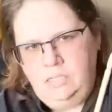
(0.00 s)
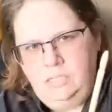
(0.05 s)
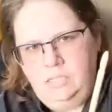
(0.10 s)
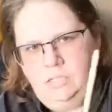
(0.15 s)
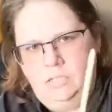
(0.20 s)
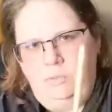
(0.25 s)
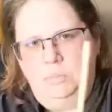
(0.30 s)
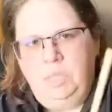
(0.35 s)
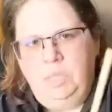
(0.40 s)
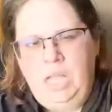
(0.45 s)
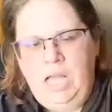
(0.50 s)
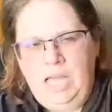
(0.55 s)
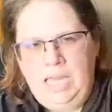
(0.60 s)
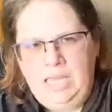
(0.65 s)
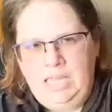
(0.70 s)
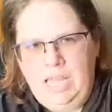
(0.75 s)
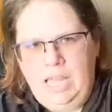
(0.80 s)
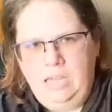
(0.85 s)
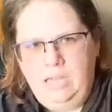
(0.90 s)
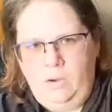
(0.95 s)
you ply
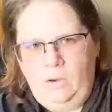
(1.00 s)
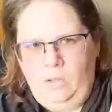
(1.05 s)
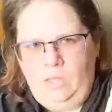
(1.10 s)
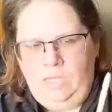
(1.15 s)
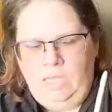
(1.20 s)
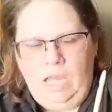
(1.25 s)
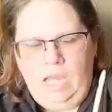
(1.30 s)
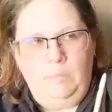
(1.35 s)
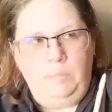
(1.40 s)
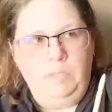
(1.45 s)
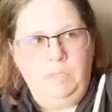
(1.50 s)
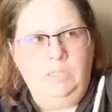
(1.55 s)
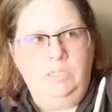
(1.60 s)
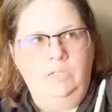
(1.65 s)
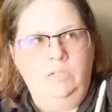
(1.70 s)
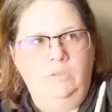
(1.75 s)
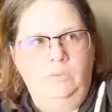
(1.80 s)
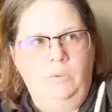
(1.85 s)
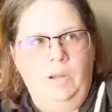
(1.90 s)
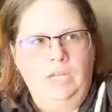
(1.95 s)
that going the opposite
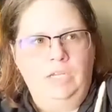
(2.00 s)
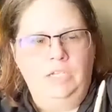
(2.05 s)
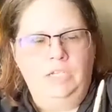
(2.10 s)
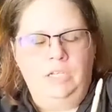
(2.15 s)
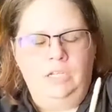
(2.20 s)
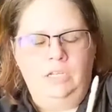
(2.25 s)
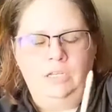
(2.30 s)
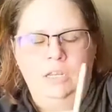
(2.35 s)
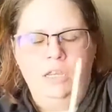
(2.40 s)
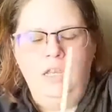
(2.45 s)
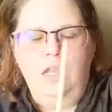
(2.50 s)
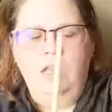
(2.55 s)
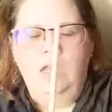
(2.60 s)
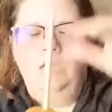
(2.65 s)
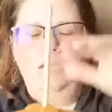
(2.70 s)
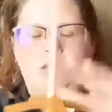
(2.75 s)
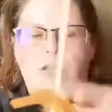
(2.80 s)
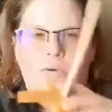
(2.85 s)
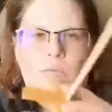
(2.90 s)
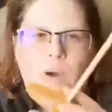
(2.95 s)
direction,
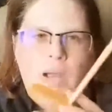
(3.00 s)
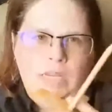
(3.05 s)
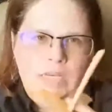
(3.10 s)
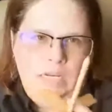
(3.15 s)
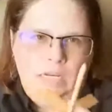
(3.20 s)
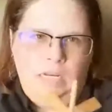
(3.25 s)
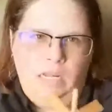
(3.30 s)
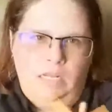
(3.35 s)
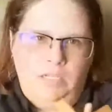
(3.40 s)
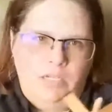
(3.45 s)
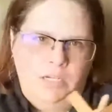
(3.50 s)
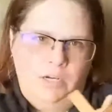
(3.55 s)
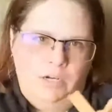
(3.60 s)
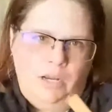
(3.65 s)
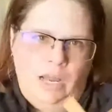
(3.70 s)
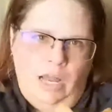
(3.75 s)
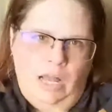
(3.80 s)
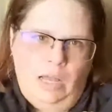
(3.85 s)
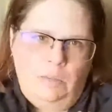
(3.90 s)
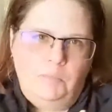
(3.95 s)
you wind it onto your cop.